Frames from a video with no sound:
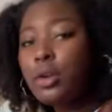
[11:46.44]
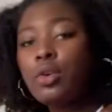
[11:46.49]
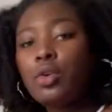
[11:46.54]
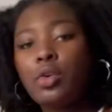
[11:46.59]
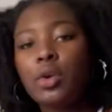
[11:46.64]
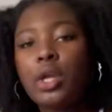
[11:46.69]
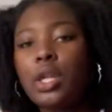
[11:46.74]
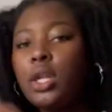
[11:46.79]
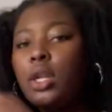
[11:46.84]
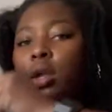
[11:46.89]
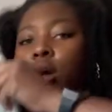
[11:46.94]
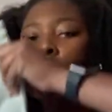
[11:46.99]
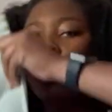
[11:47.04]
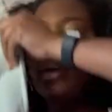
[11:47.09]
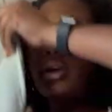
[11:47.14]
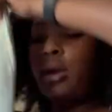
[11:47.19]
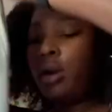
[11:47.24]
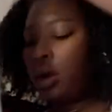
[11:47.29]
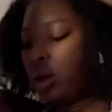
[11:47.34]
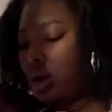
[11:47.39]
and green
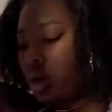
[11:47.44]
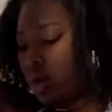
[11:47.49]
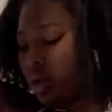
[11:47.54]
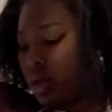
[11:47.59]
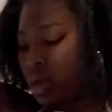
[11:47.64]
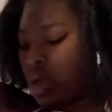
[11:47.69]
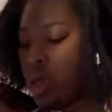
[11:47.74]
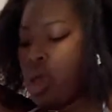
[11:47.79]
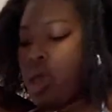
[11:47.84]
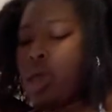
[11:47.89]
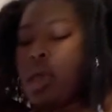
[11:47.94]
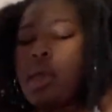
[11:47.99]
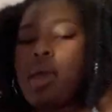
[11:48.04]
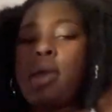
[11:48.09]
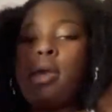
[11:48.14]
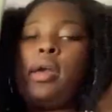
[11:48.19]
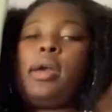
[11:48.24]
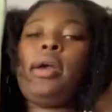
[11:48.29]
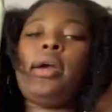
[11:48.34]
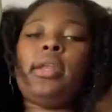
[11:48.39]
color.
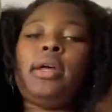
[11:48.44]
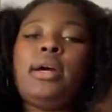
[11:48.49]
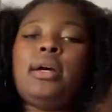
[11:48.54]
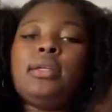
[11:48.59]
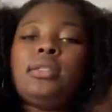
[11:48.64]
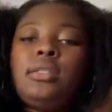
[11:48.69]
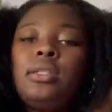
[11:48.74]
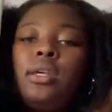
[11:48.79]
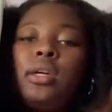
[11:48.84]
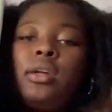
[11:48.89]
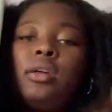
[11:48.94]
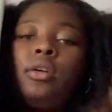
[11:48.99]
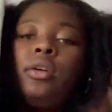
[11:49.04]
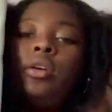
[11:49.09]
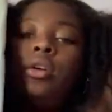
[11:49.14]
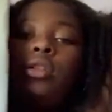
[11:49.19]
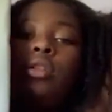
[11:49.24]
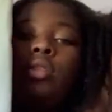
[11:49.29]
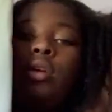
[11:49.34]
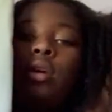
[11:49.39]
it has like a good